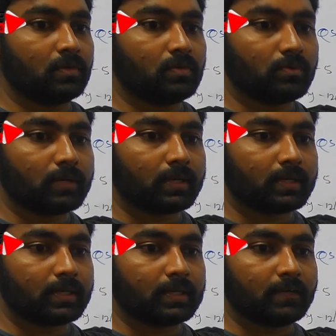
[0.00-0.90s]
you
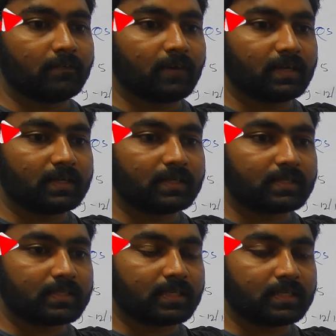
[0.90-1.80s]
can get
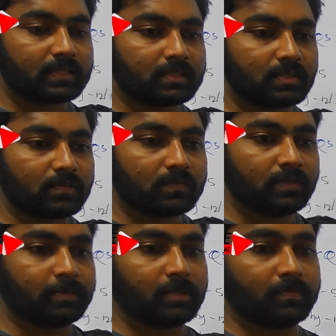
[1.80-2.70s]
1/10 of
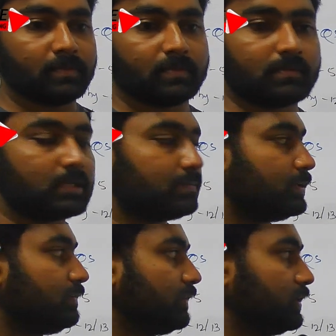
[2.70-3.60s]
the paper. That
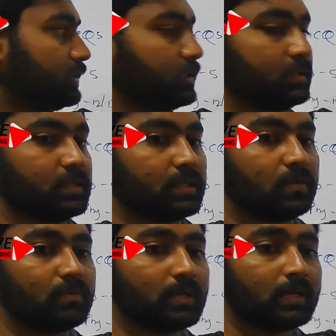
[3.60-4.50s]
means 1/10,
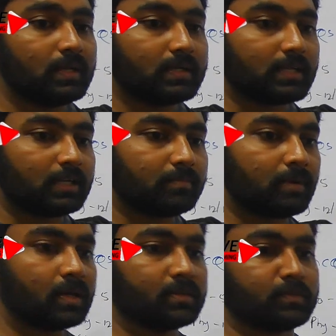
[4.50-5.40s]
around 10
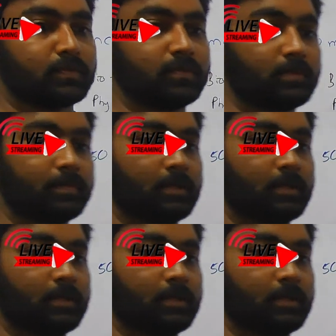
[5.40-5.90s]
marks from the